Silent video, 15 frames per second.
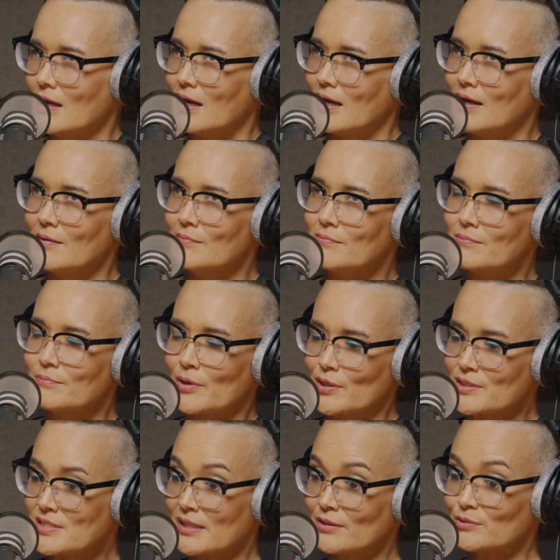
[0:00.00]

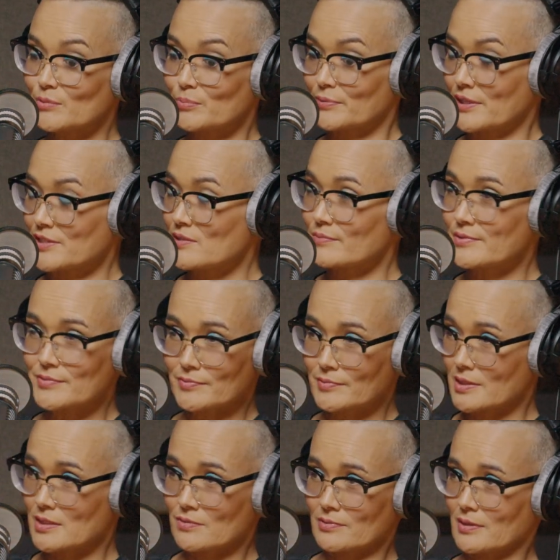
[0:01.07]
Postnatal depression
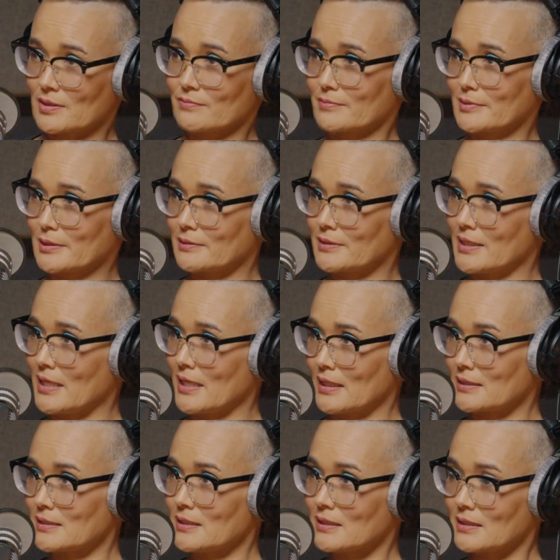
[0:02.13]
is really real and
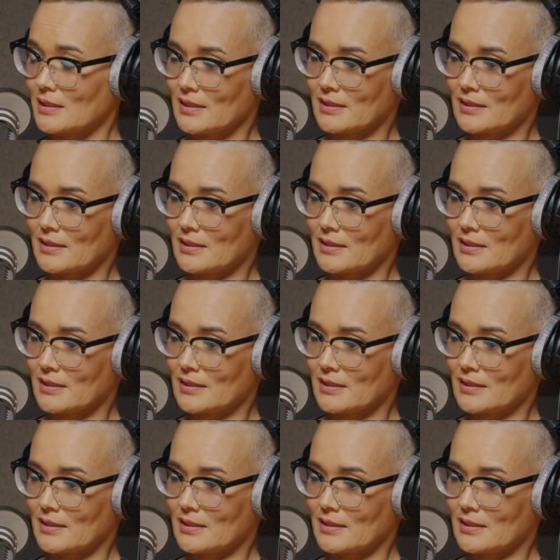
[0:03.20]
hectic.